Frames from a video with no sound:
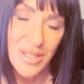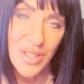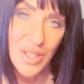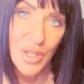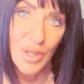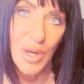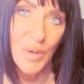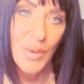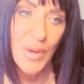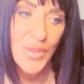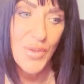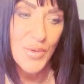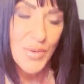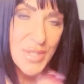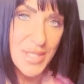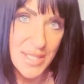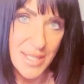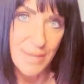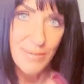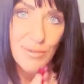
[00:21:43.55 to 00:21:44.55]
You know, I went through
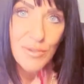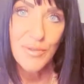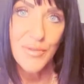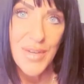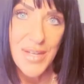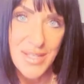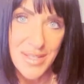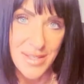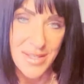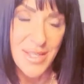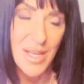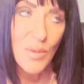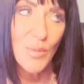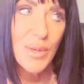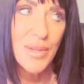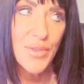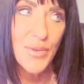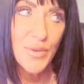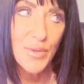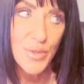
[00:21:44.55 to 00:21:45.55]
several phases. I
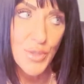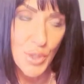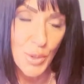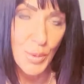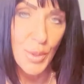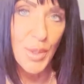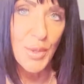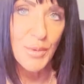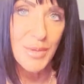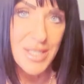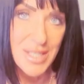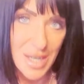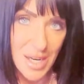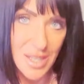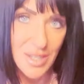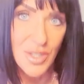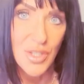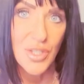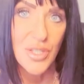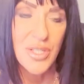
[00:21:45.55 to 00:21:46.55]
went through two or three
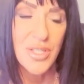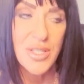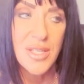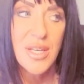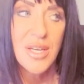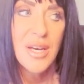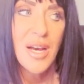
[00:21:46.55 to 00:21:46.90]
doctors.